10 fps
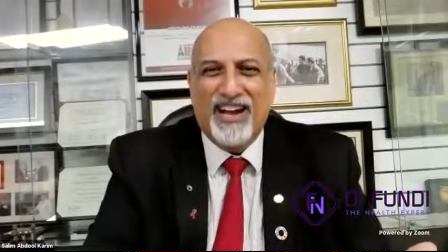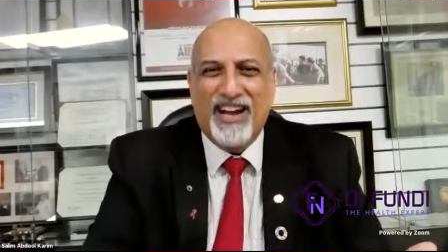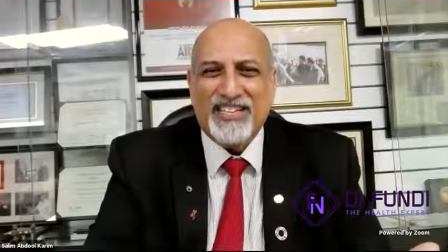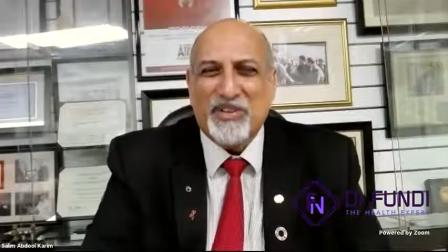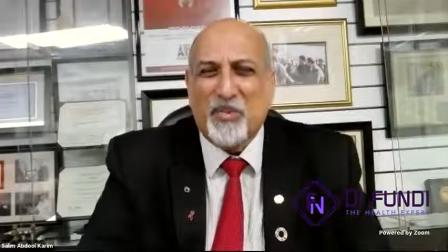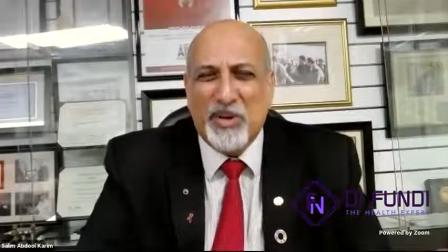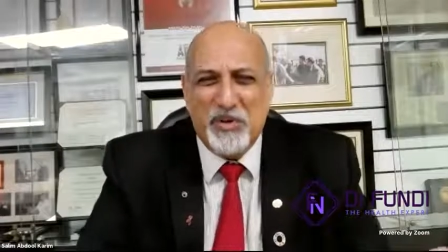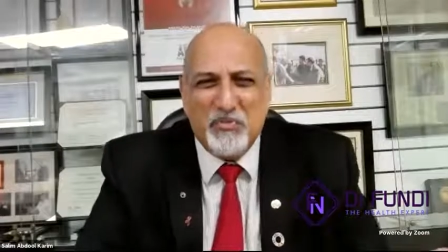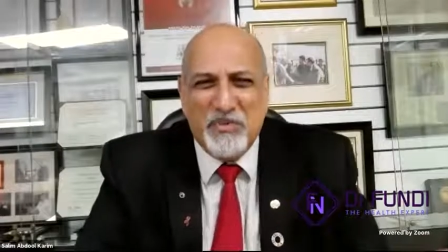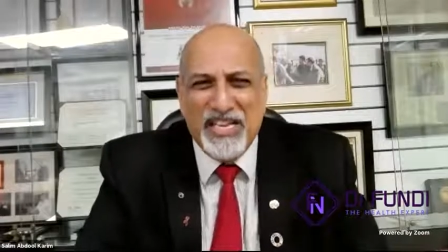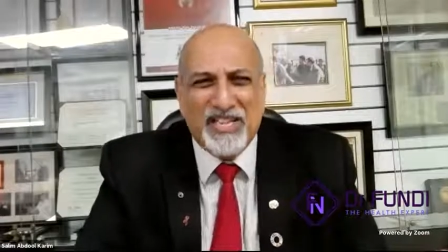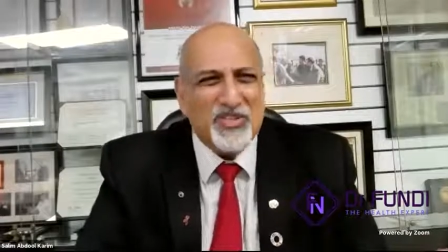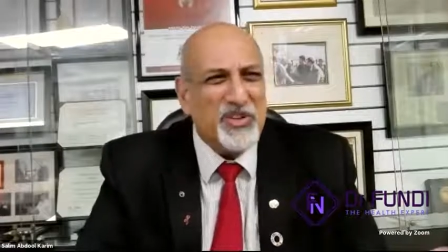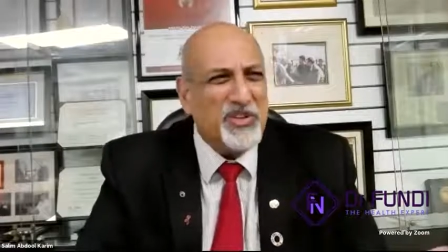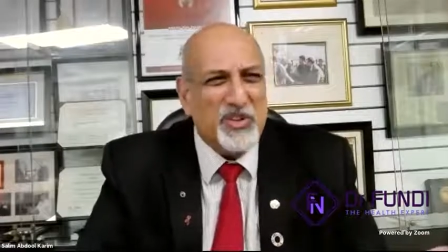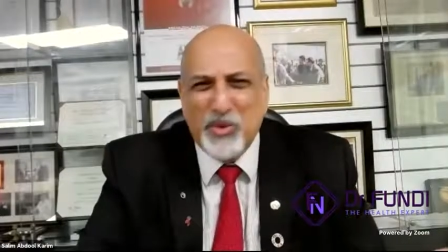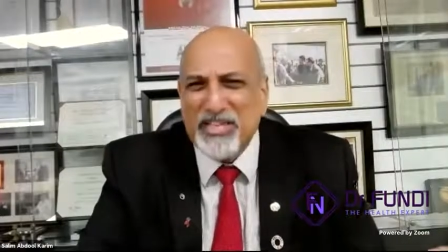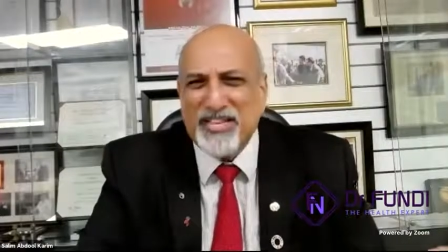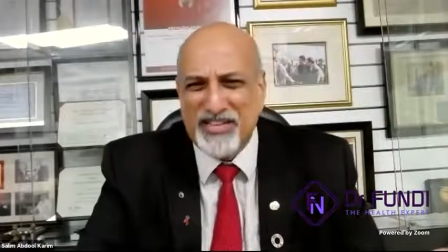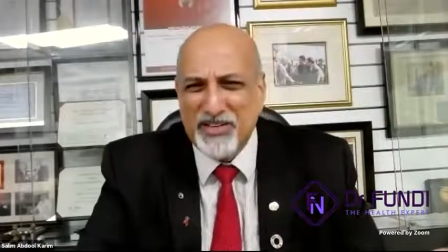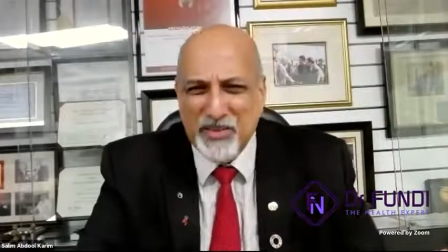I said, what do you mean it's on Twitter?